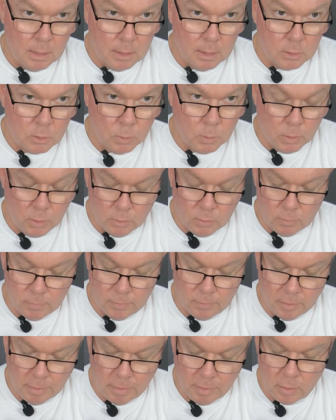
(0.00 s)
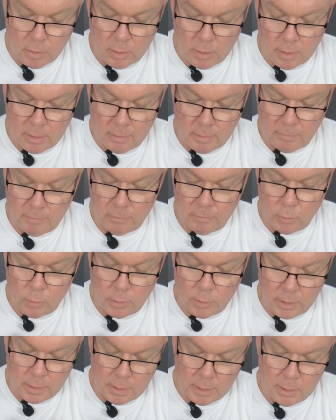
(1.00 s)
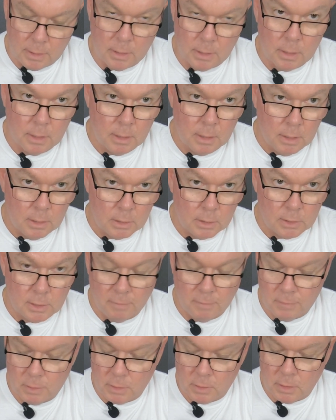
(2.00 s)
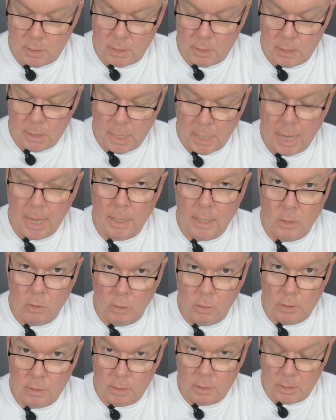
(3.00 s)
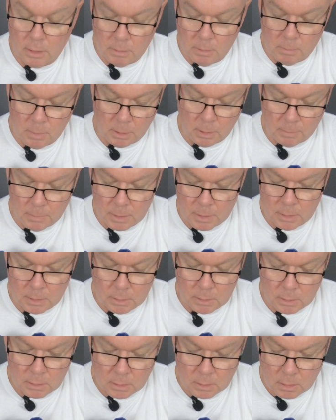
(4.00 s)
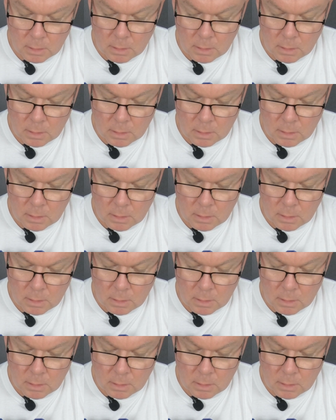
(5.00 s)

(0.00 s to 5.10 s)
12, 13, 14, 17 and 19 millimeters.